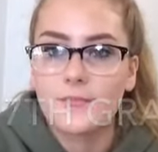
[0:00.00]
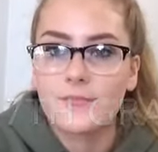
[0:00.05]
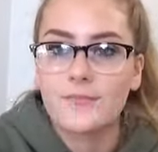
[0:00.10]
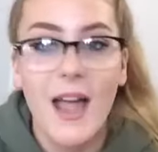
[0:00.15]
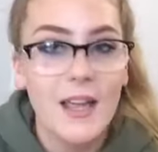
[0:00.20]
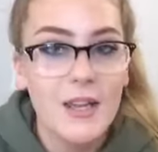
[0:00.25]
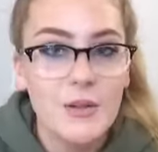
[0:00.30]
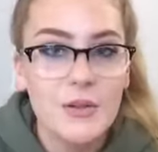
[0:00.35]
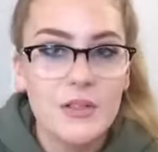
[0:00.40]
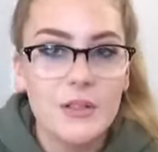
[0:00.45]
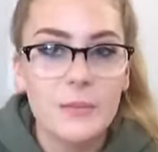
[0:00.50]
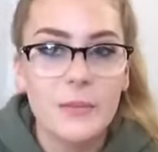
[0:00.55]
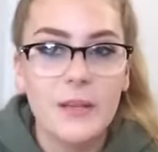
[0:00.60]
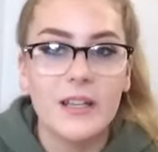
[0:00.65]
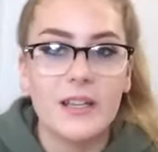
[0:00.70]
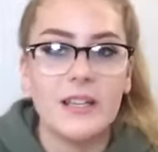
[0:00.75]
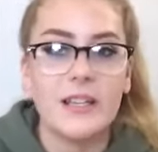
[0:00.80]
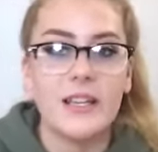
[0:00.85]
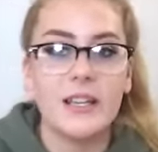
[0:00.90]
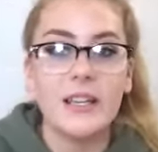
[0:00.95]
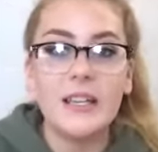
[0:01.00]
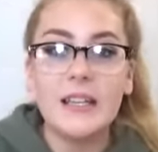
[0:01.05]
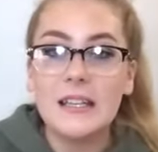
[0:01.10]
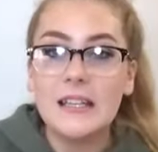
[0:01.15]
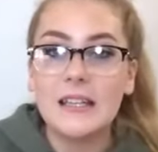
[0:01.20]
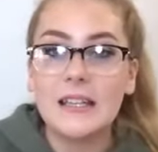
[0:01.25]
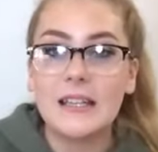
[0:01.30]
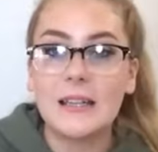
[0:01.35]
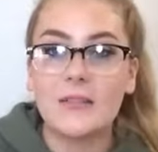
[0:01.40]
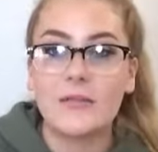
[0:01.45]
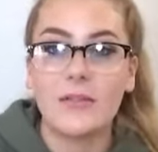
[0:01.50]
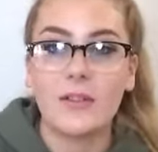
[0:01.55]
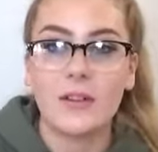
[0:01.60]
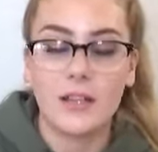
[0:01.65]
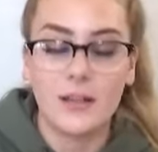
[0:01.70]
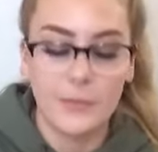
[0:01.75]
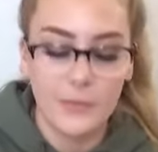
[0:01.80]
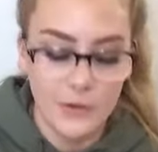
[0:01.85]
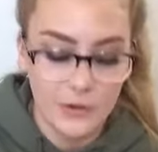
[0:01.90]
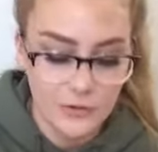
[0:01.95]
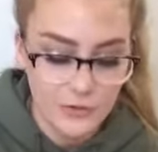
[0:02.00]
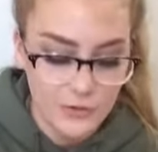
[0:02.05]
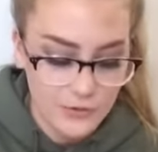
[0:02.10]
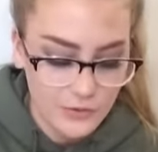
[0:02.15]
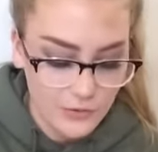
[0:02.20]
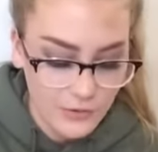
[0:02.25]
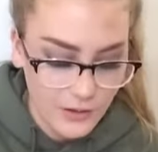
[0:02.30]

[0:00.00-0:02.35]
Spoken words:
I used to be a geek in fucking middle school.